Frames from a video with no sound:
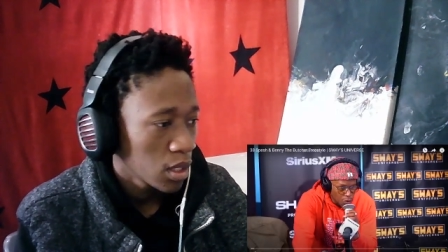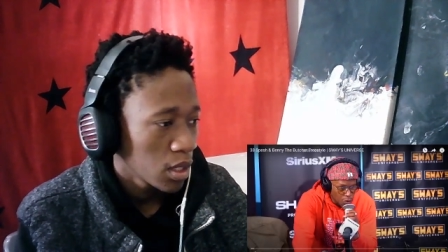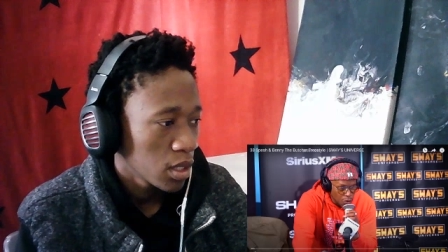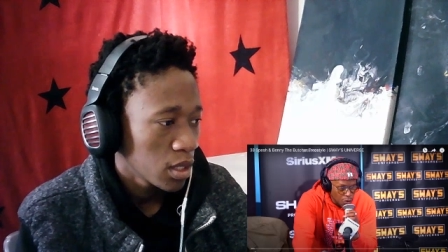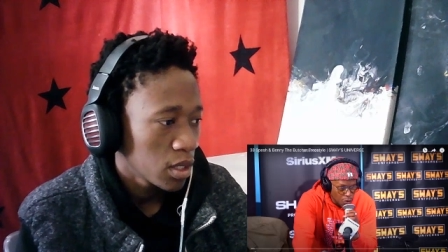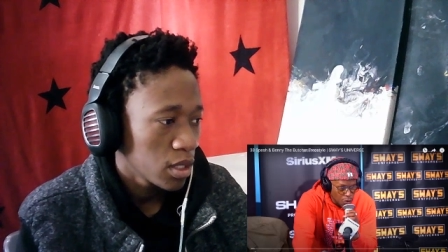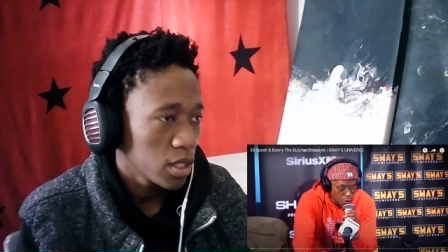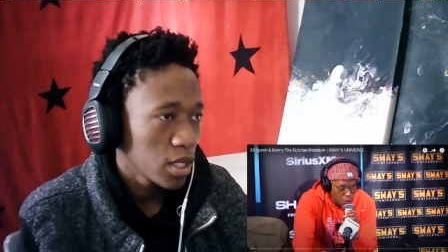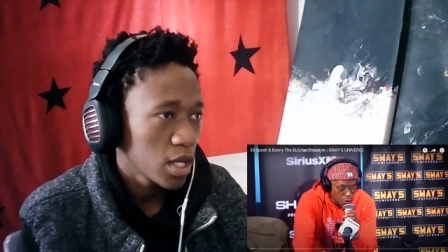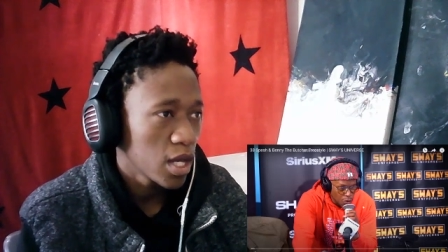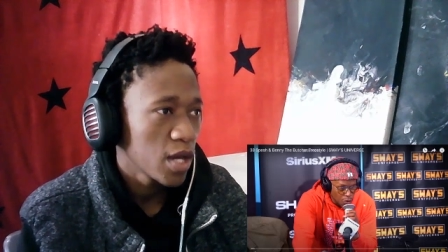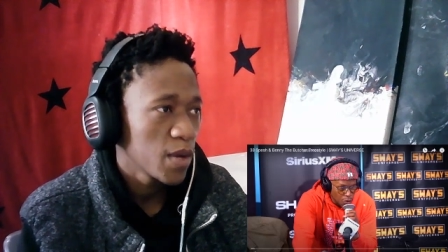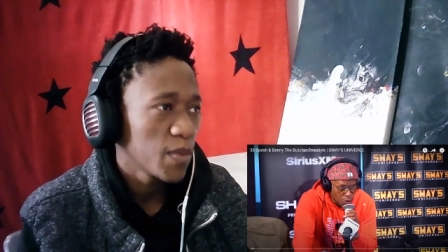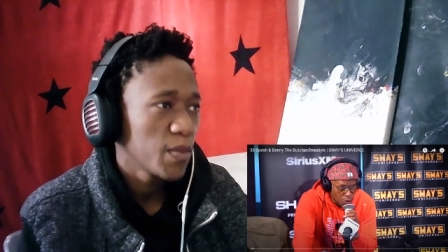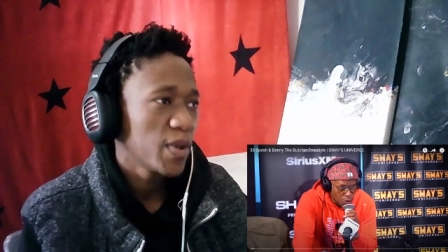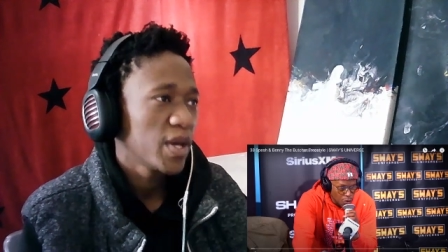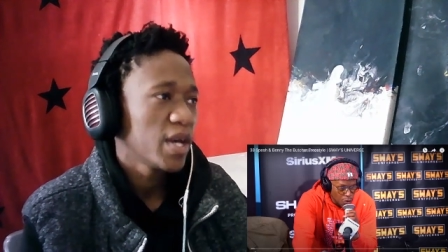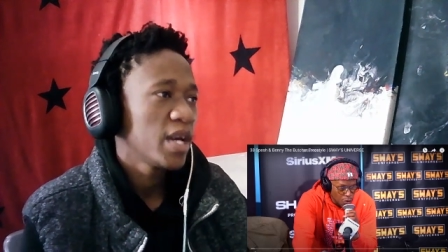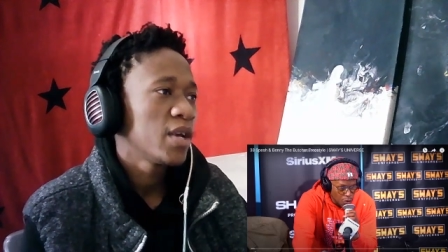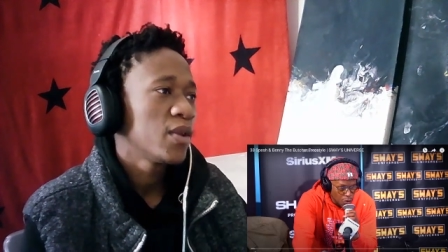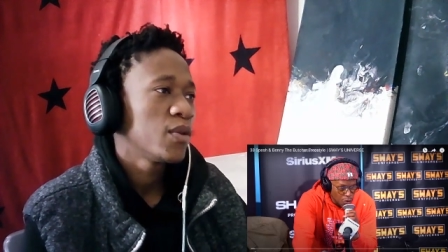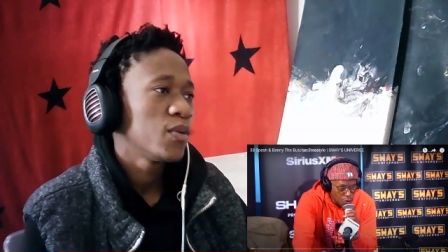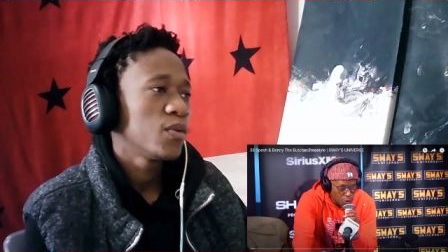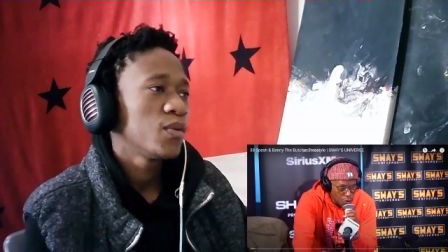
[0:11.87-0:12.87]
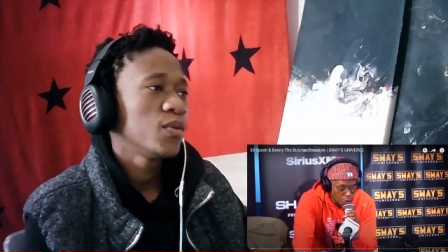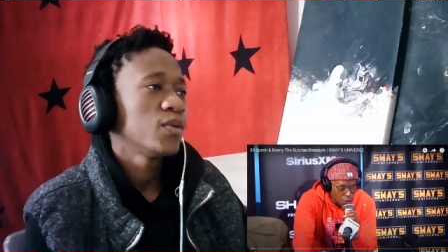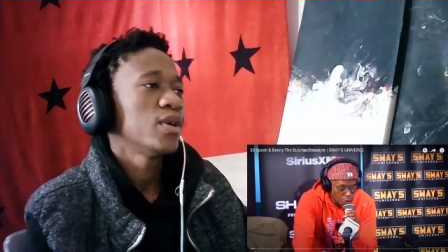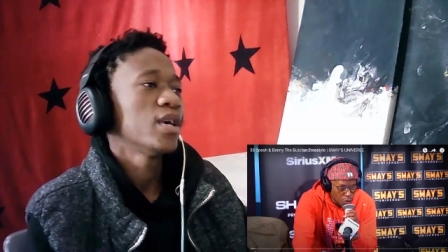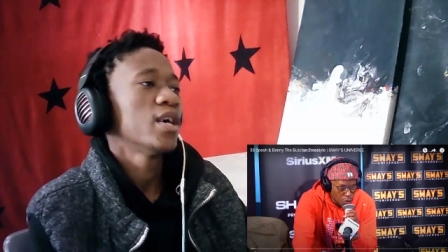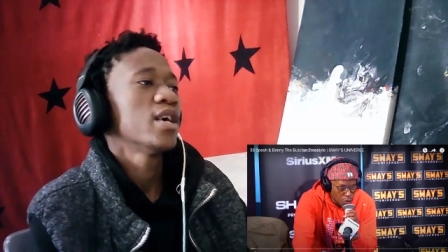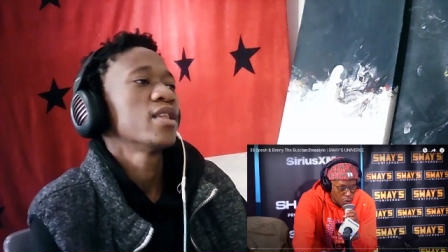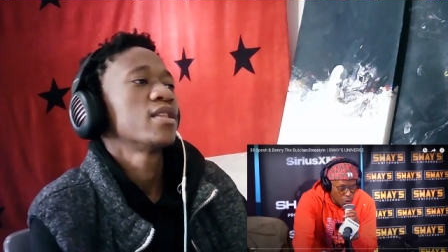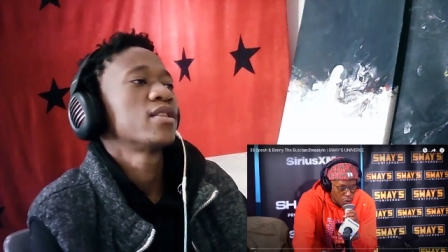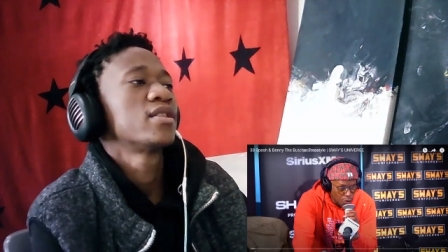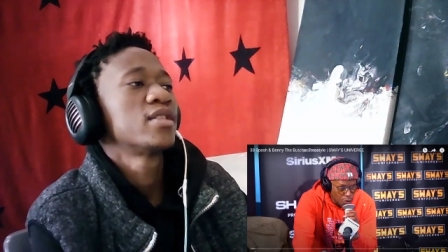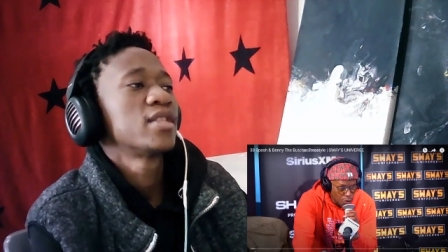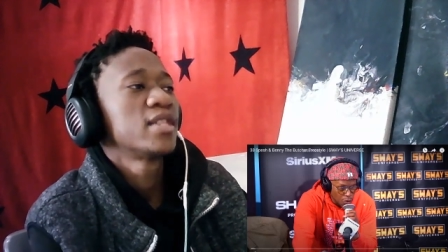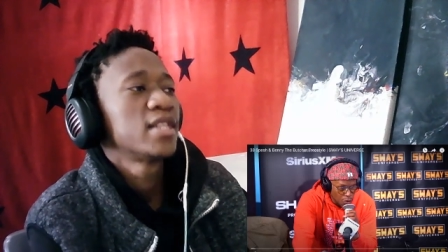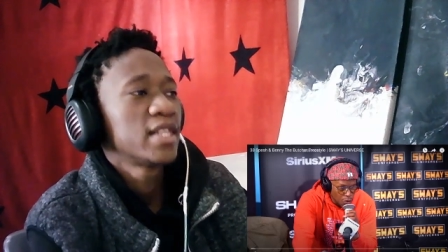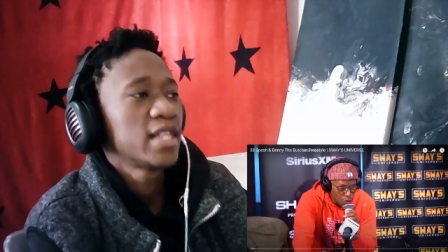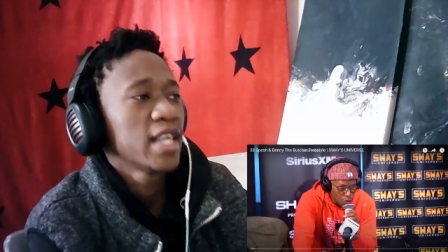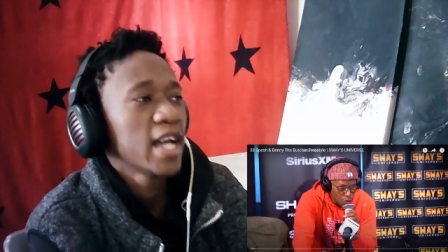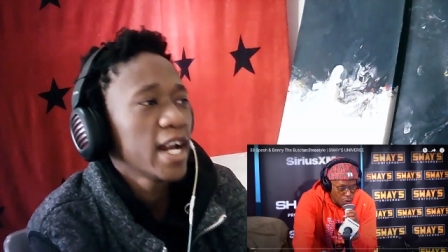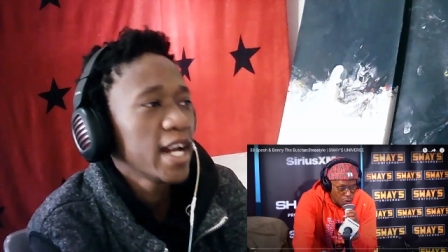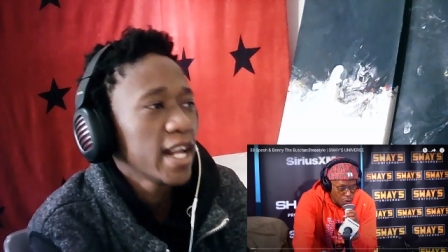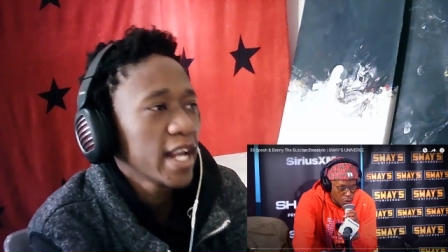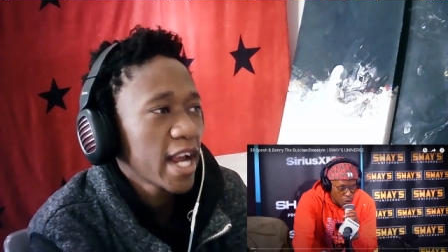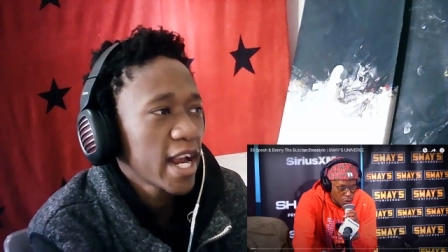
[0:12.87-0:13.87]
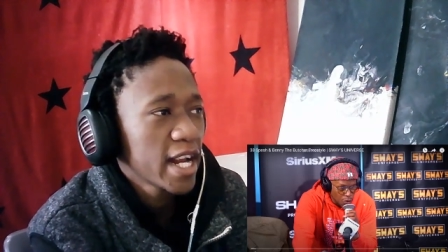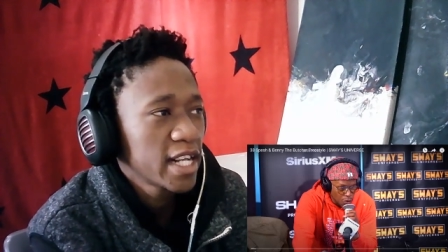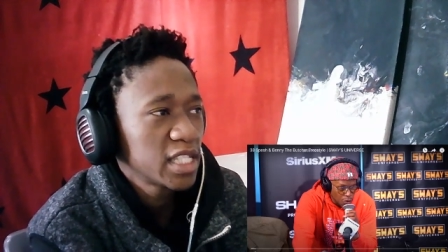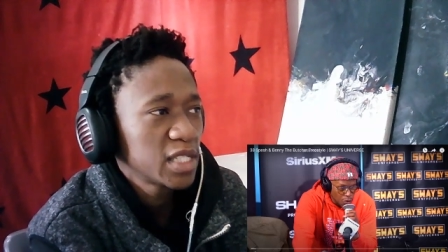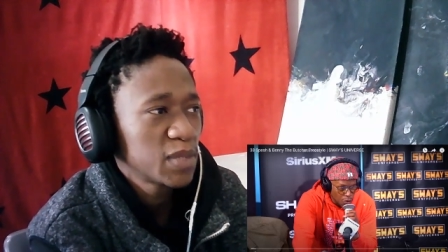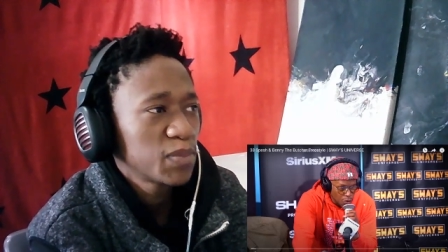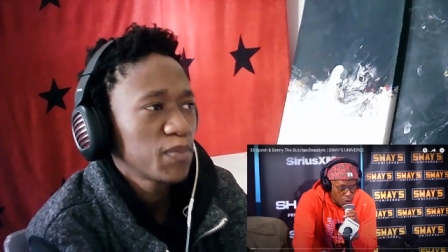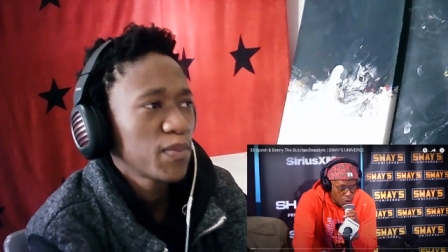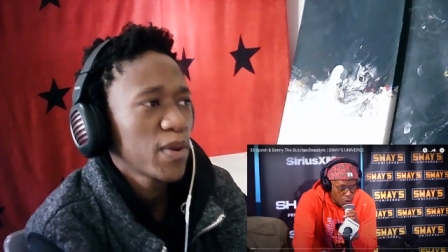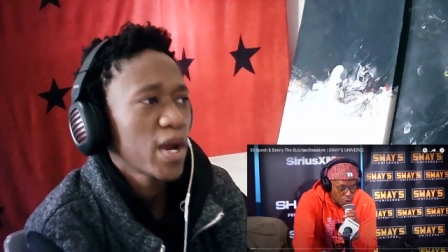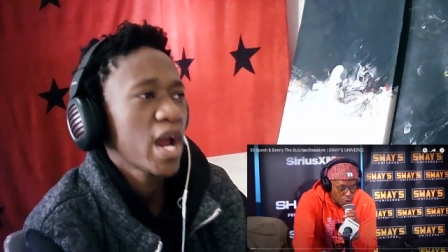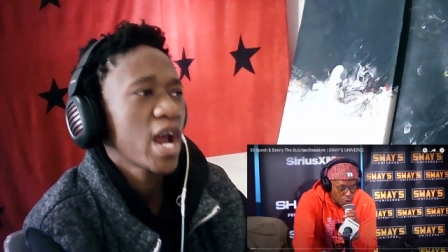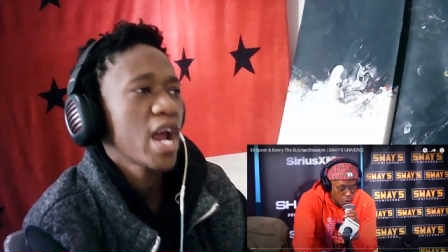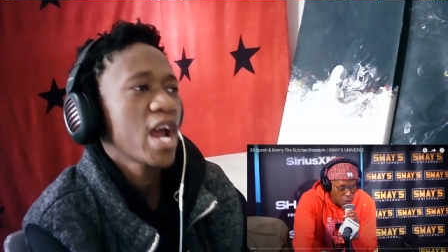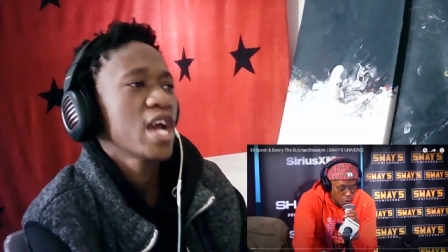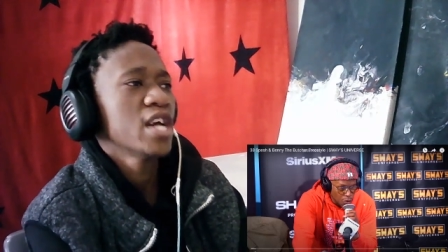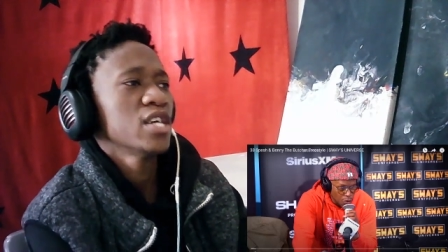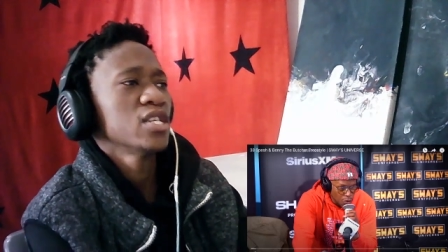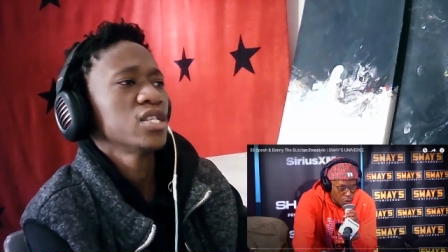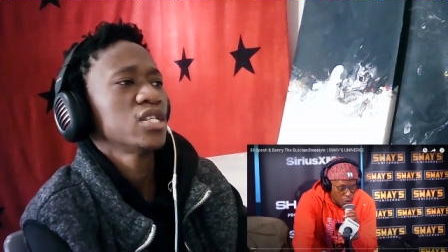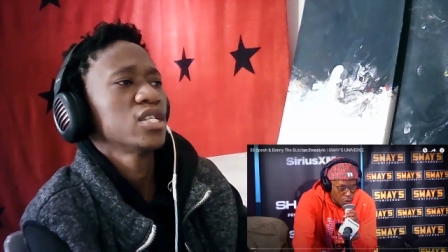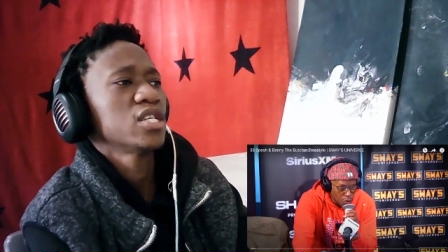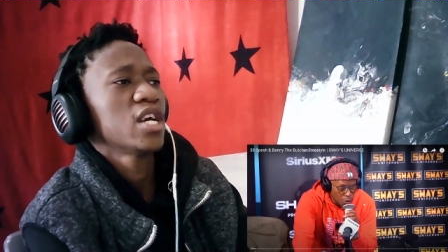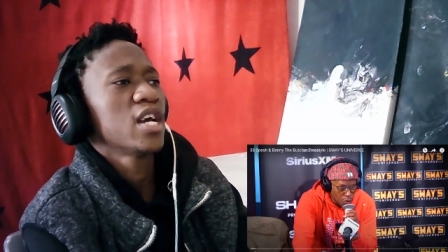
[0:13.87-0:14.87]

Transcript: Yeah, man. We got 38 Spesh